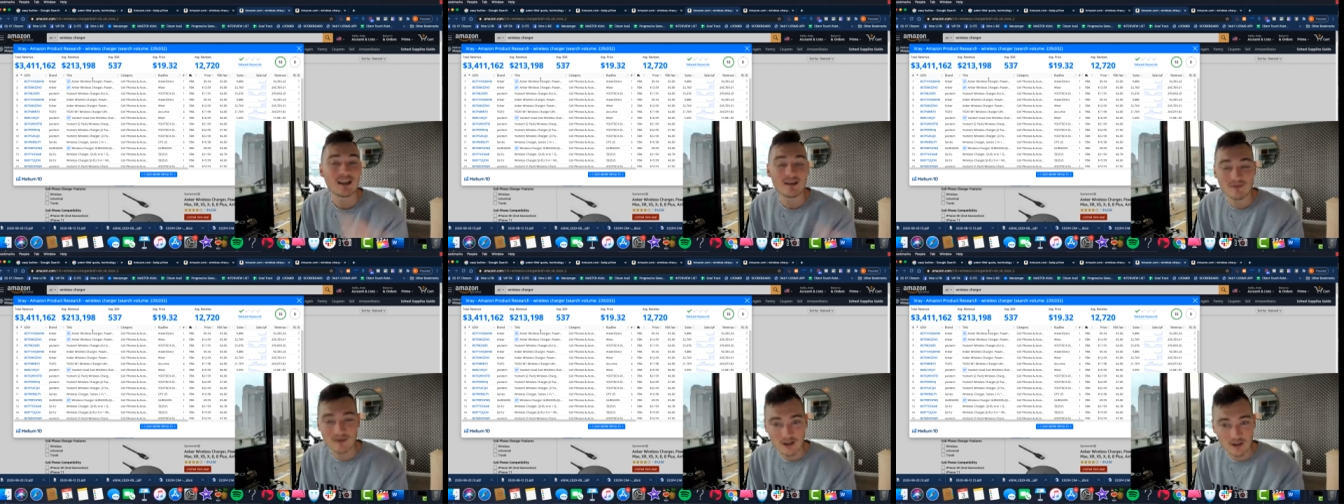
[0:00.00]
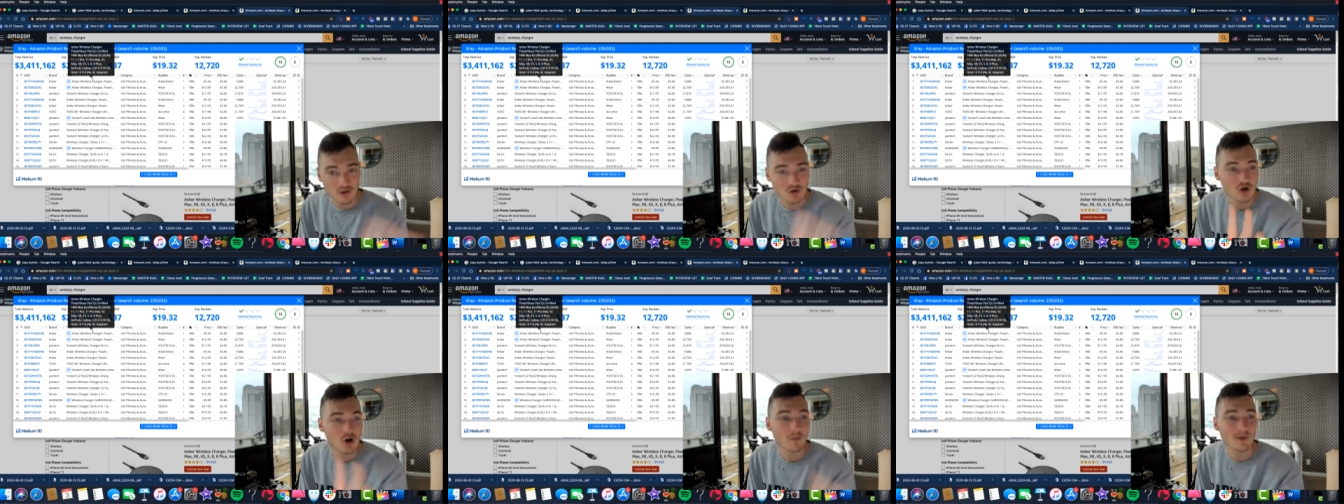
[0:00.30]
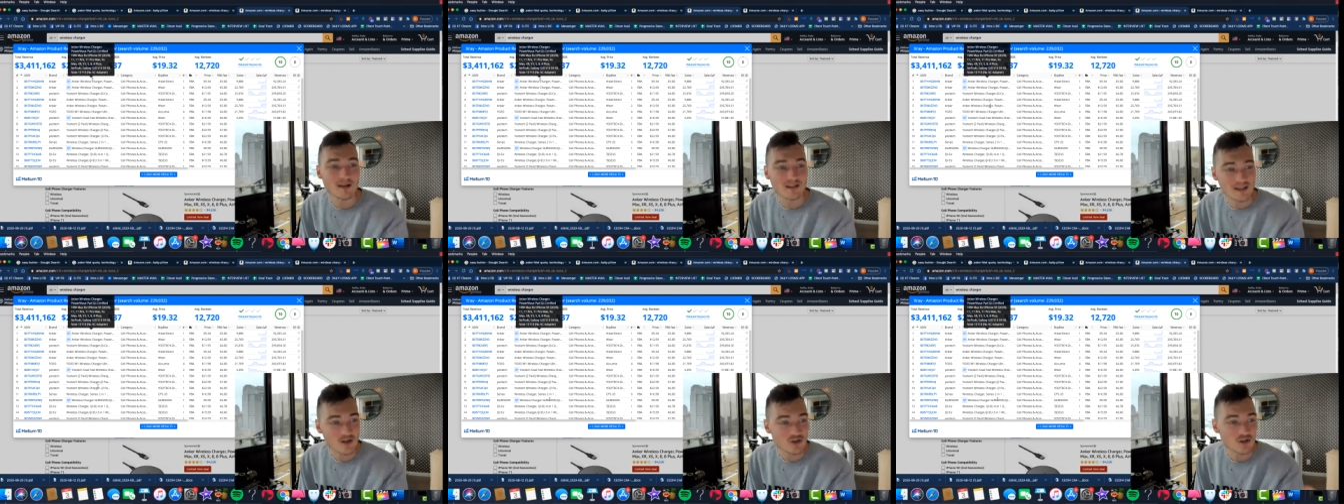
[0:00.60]
their Chrome
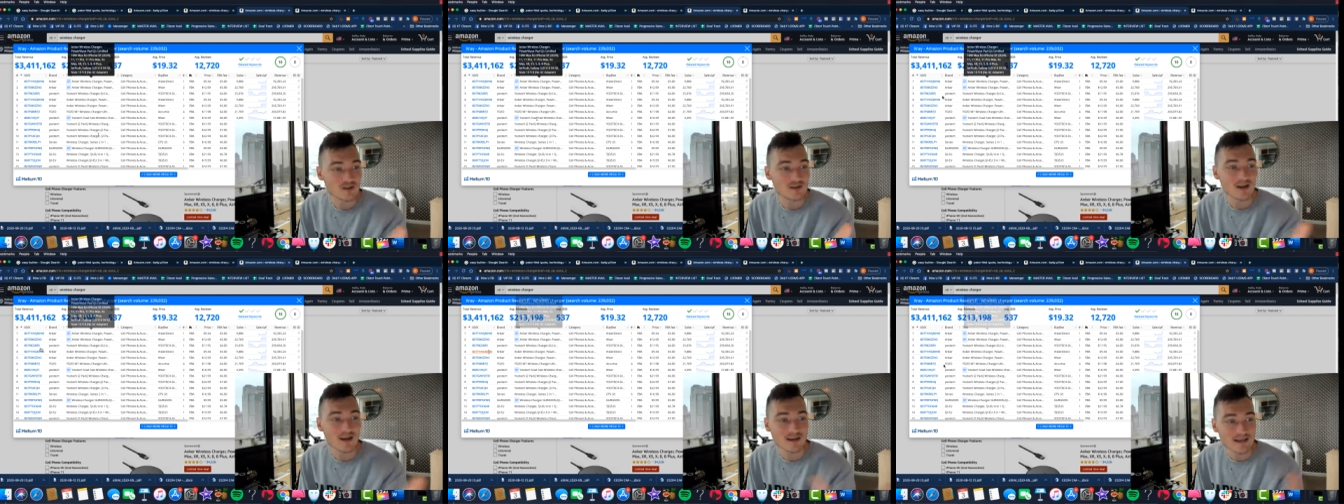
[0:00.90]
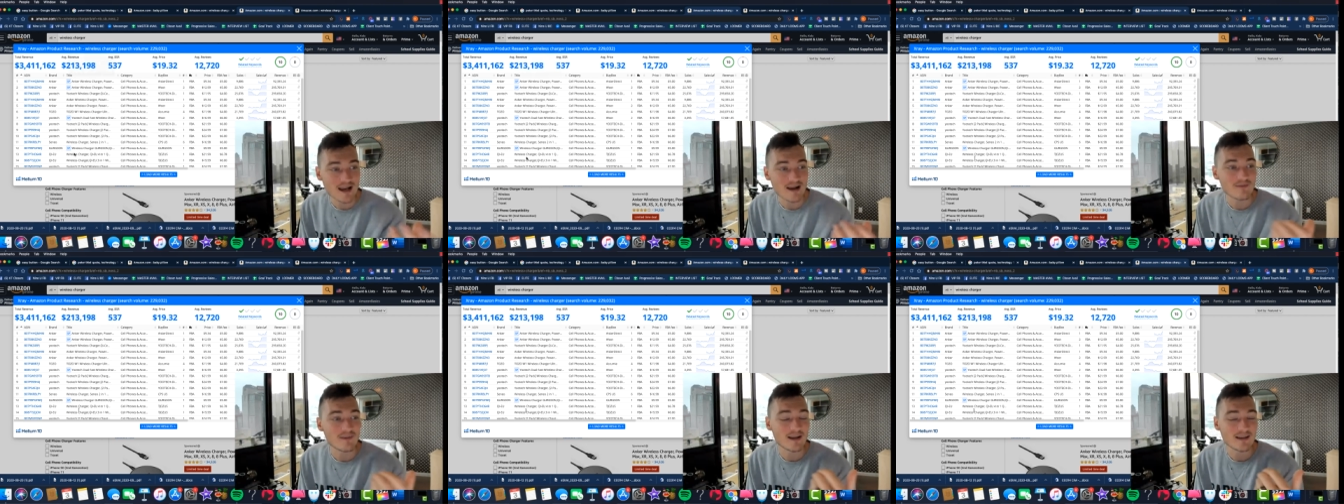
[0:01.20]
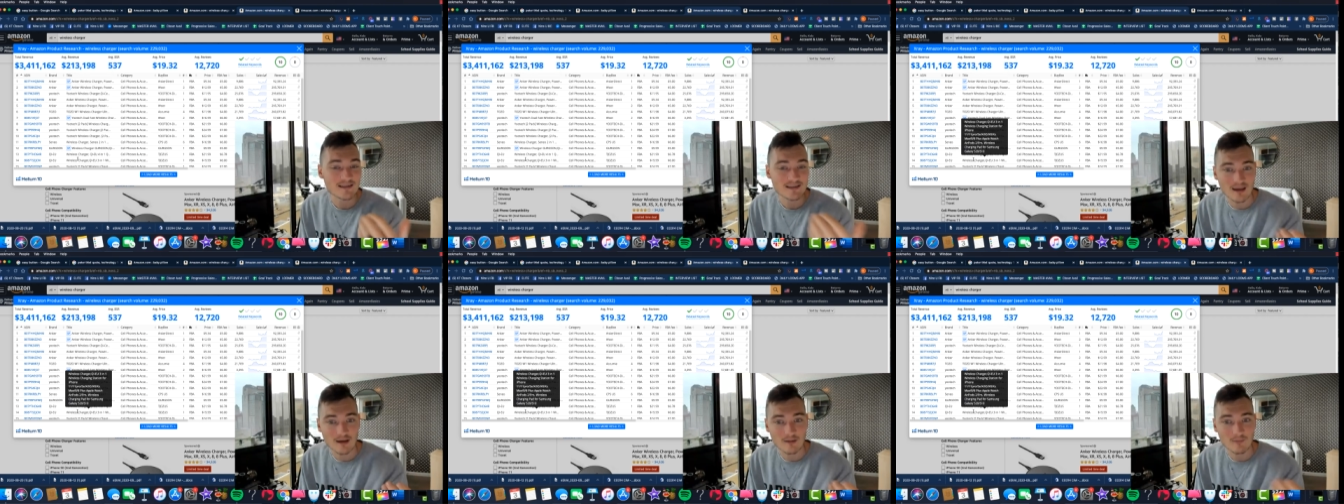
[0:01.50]
extension does have
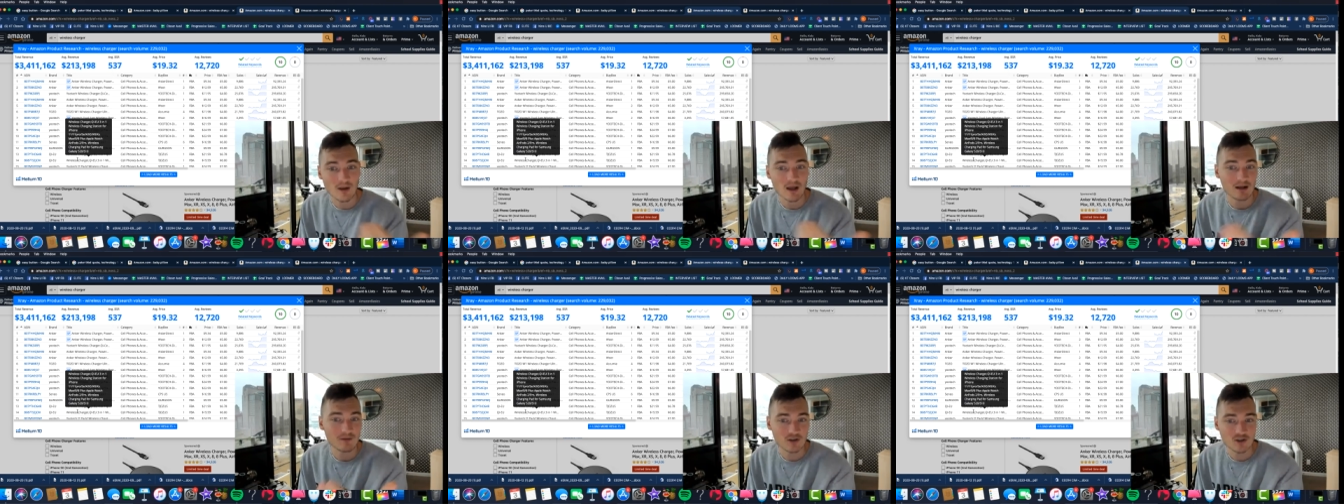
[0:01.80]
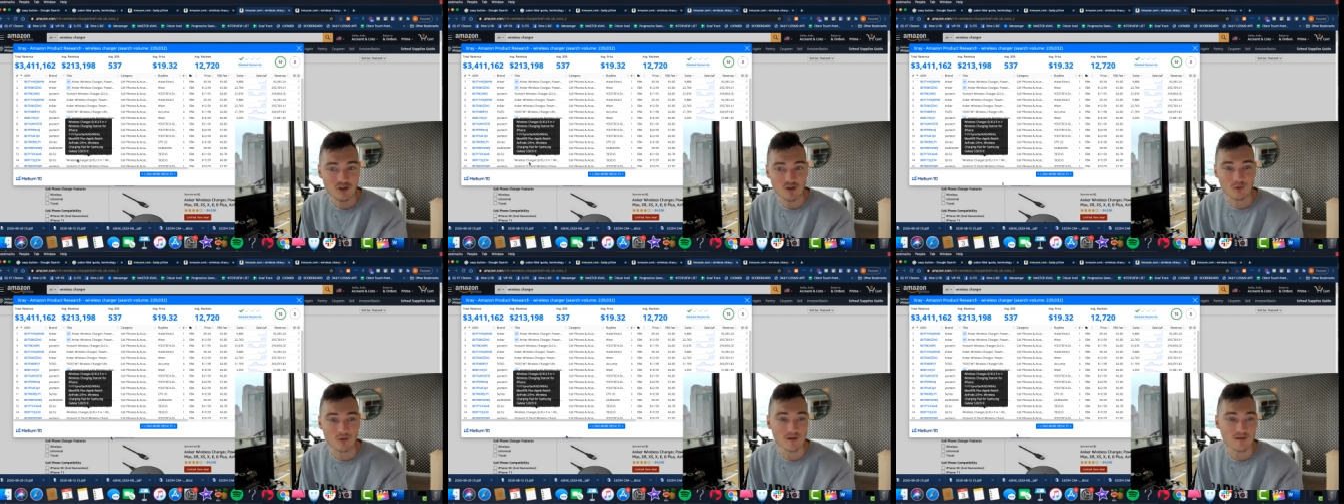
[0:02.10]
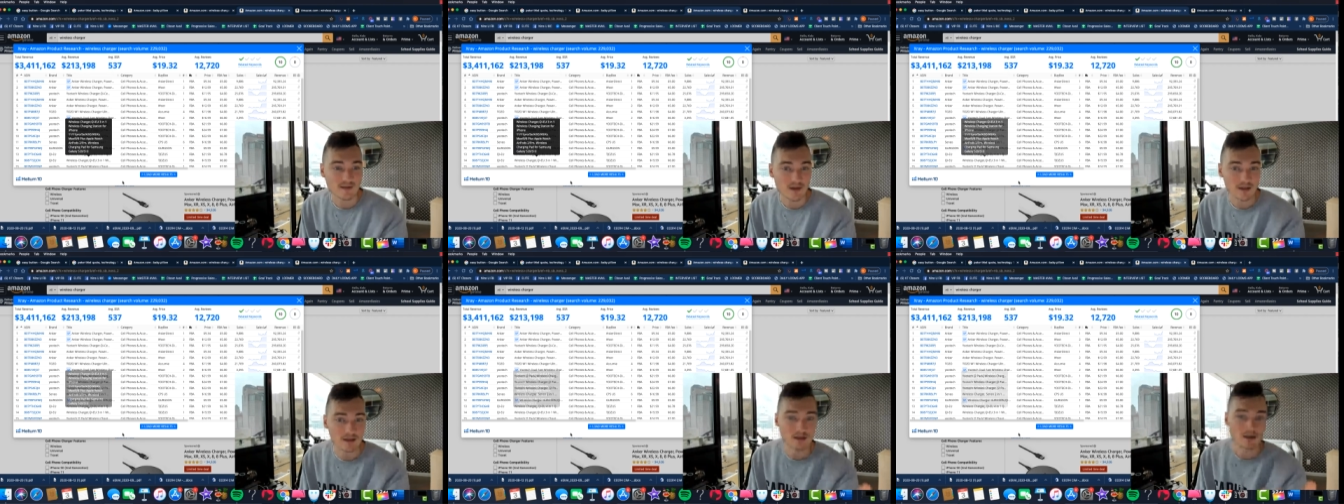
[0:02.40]
that same kind of issue where
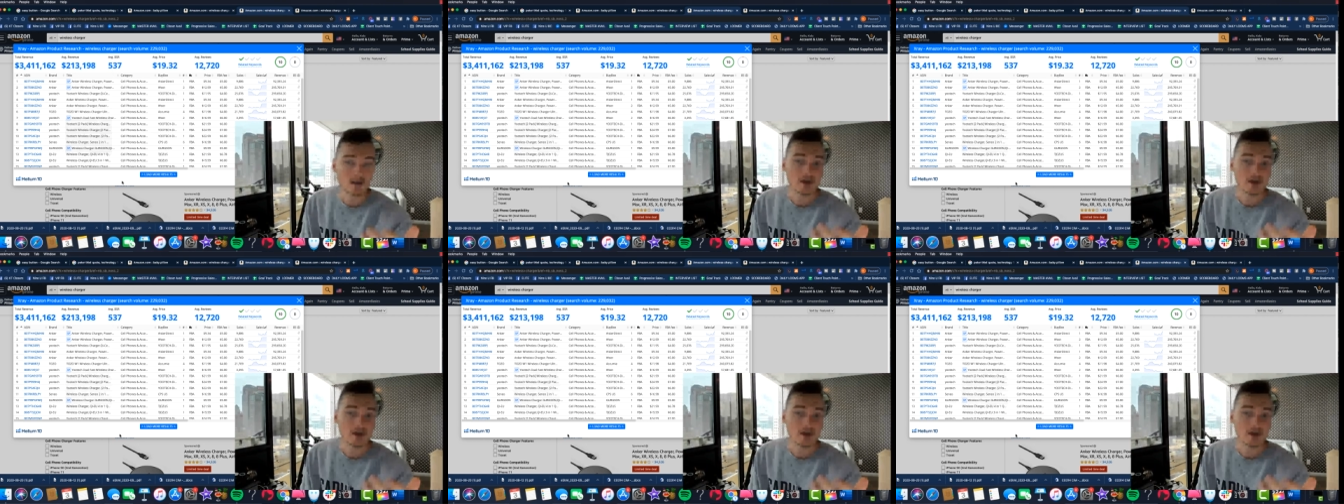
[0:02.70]
it's like,